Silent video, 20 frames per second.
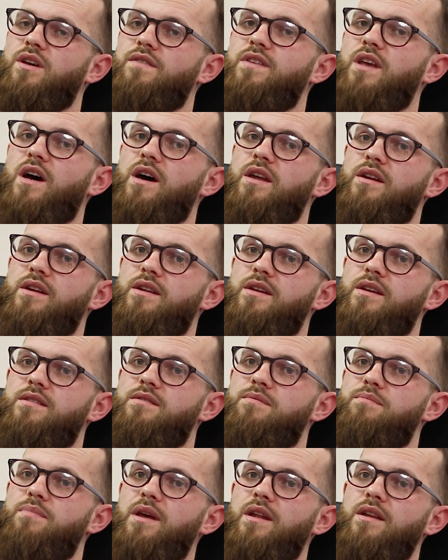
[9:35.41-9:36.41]
I've doubted it.
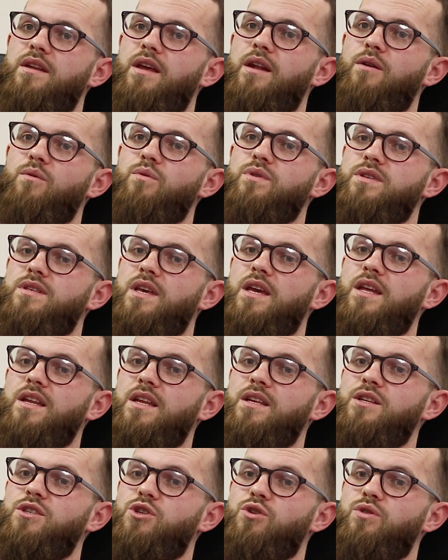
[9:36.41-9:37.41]
It's been and it was
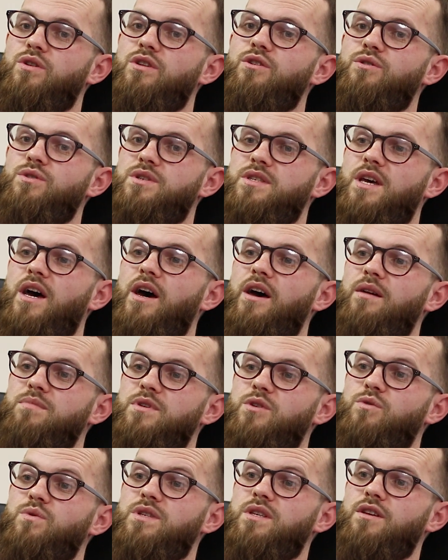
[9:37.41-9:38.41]
and during those times
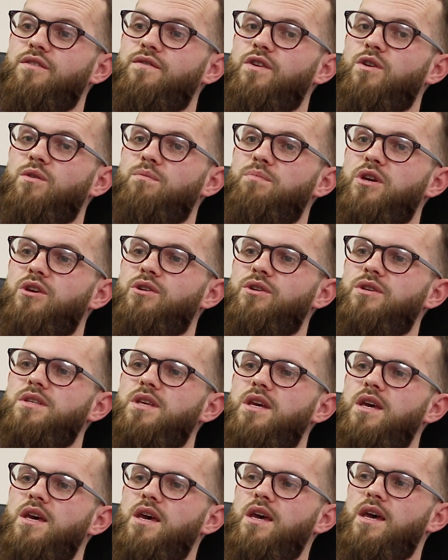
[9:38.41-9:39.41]
it was difficult
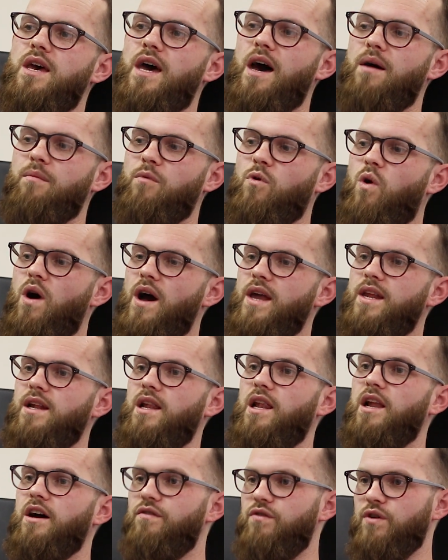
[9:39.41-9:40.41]
because I'm quite
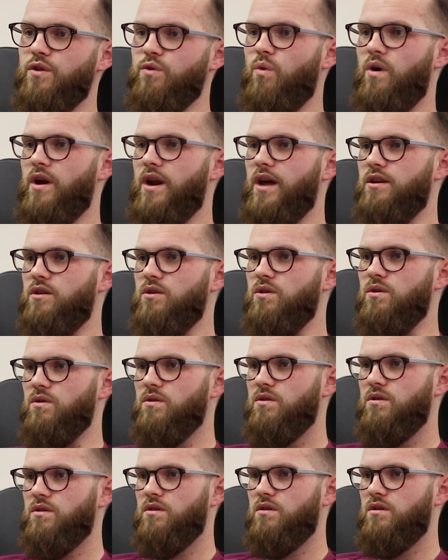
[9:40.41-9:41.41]
in love with what I
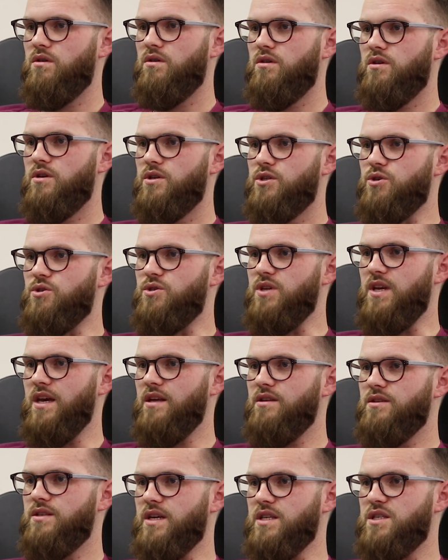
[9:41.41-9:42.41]
do. So to
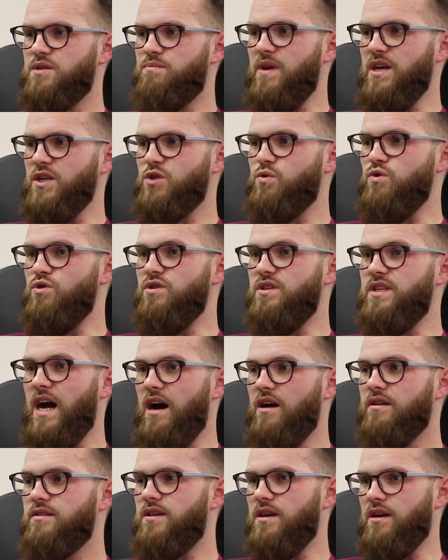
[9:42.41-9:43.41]
get into that space where you're
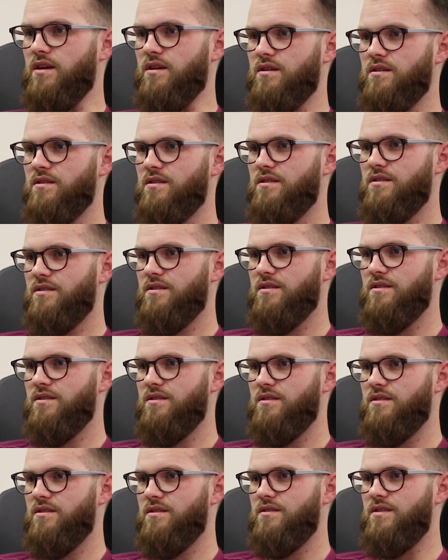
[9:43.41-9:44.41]
doubting,
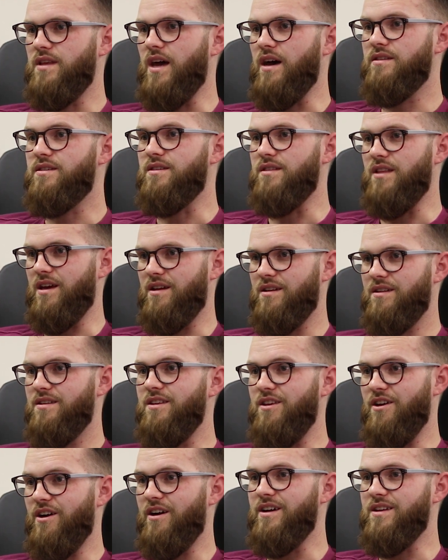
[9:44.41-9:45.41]
doubting, love,
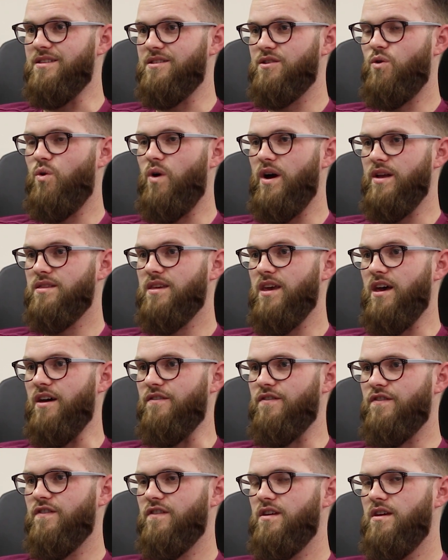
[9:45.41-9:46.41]
yeah. yeah. it's quite
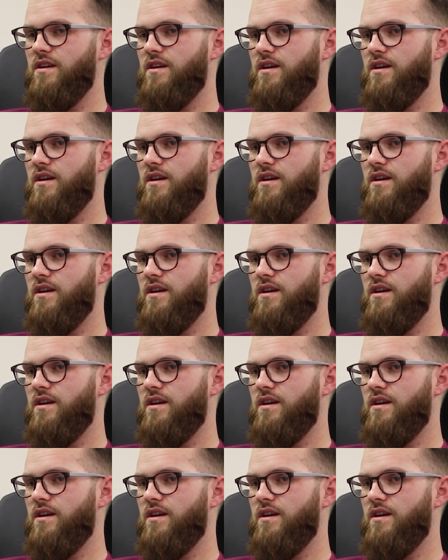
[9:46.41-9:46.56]
tough.